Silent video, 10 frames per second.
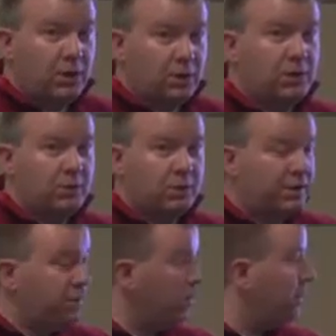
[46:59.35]
good
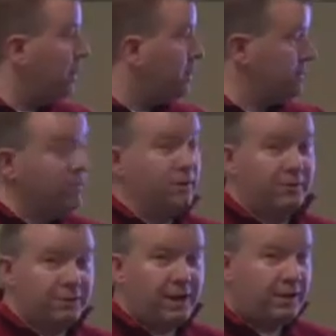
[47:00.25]
quality work because people are
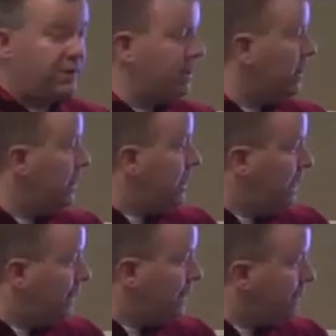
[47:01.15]
going to fly on it,
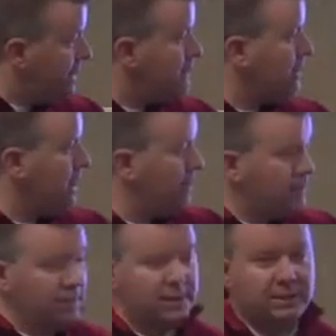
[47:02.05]
and that affects
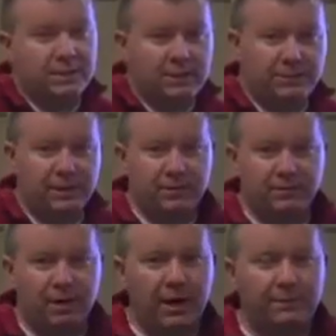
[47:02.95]
reliability and safety,
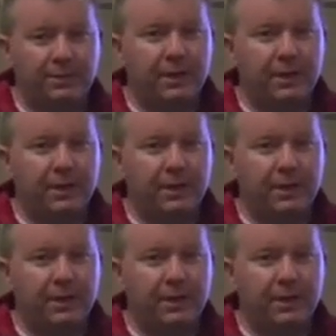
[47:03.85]
right?